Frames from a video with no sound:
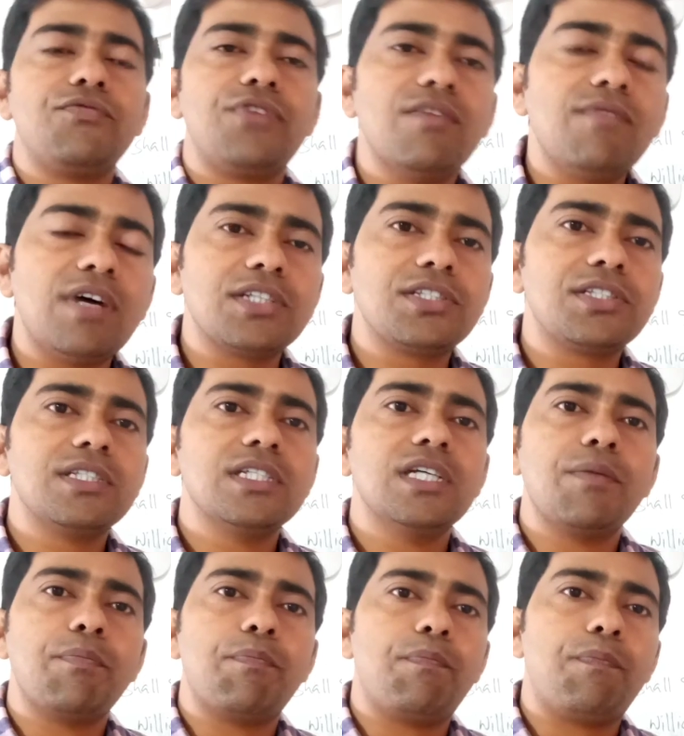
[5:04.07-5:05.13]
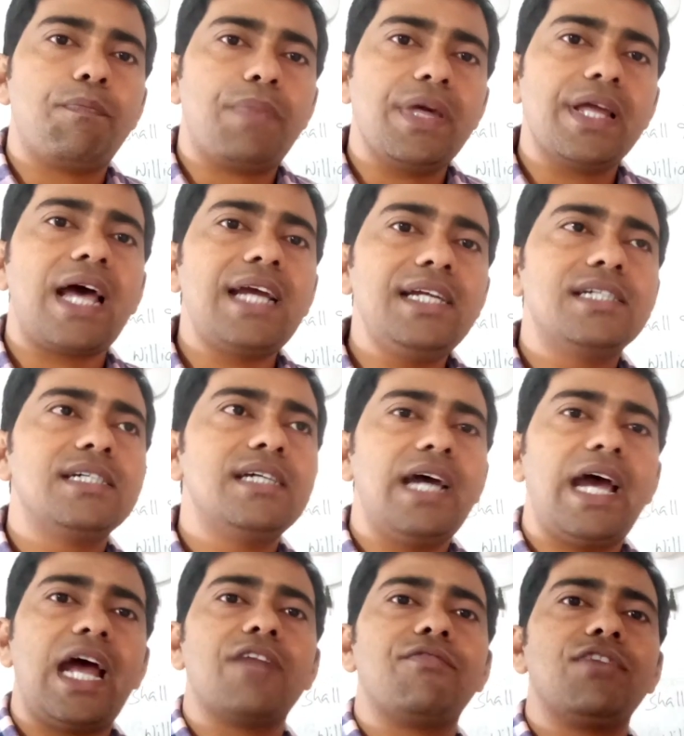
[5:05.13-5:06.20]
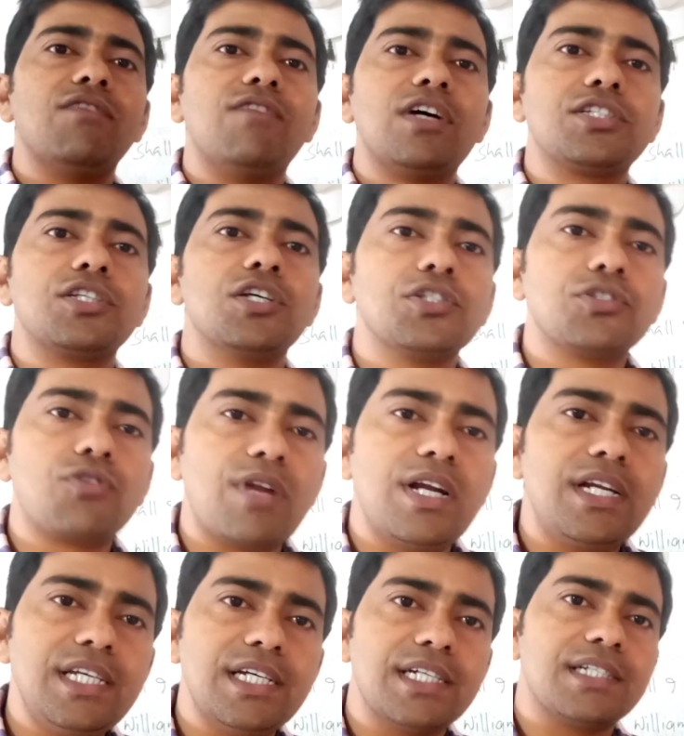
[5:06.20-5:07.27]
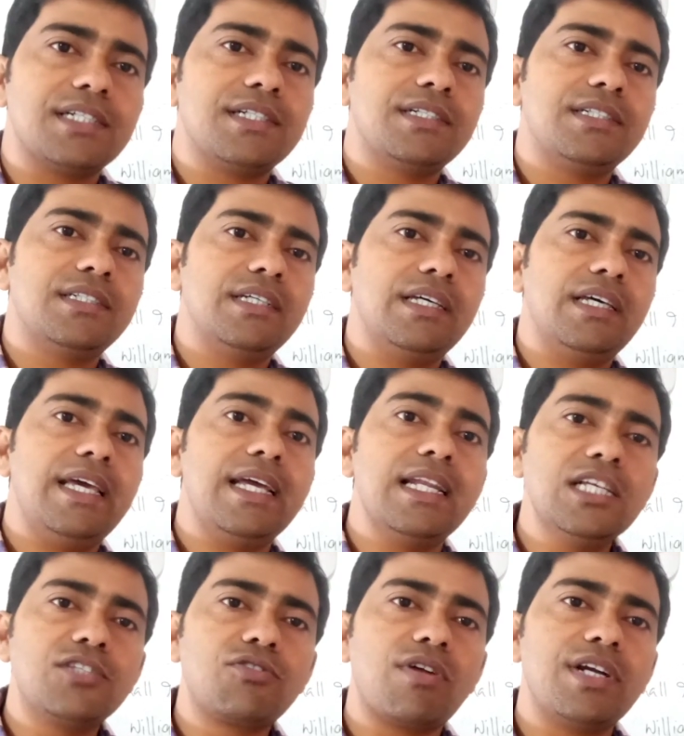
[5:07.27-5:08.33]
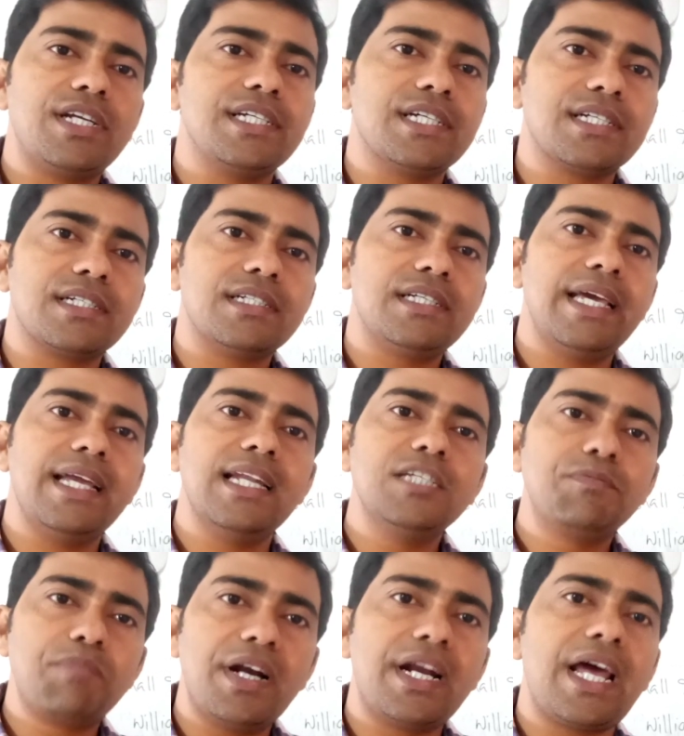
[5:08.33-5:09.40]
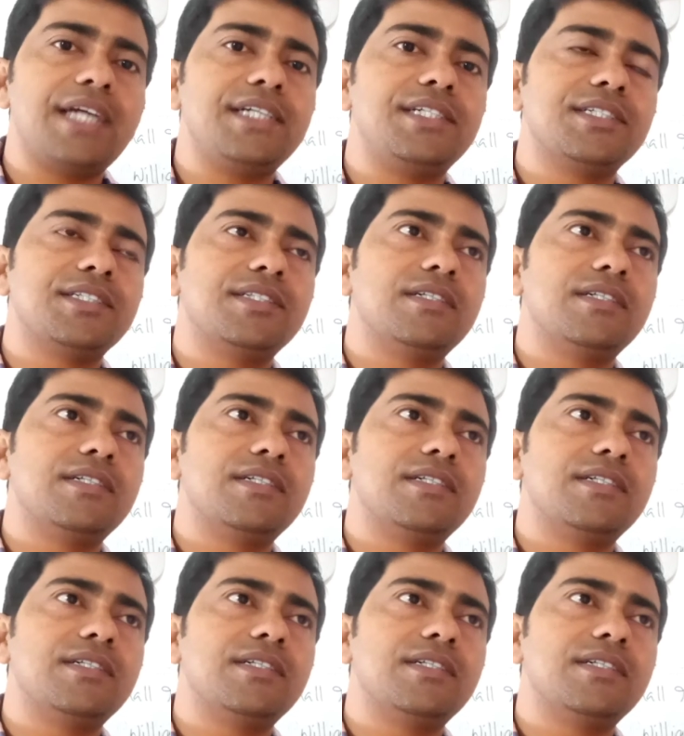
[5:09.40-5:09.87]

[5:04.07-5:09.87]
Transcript: famous playwright and famous sonneteer, English playwright.